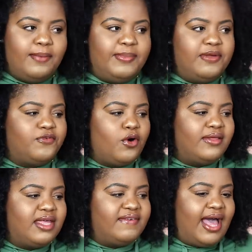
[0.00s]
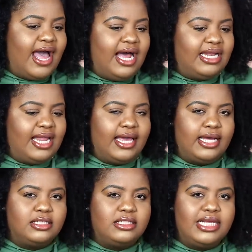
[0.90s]
Before they've had like
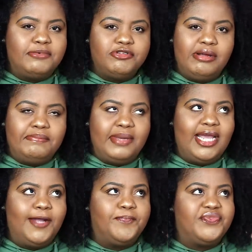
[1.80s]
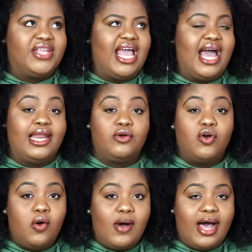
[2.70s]
a deep treatment, they had a
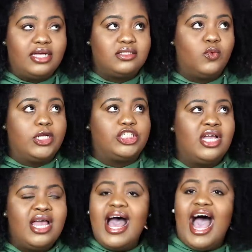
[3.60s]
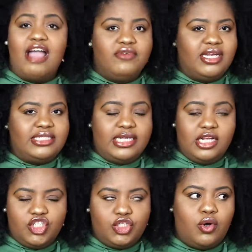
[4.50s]
co-wash, which I really did
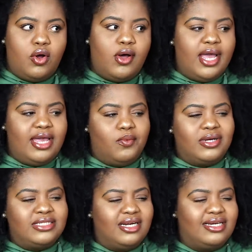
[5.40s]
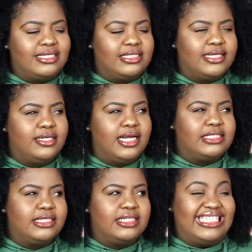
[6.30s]
enjoy. It wasn't
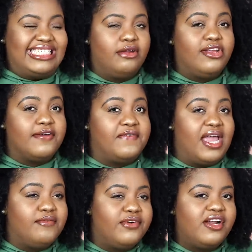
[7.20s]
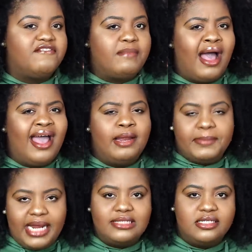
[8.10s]
necessarily a favorite of mine,
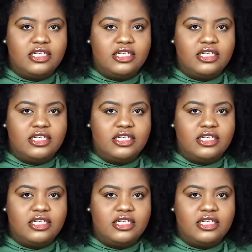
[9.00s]
but I did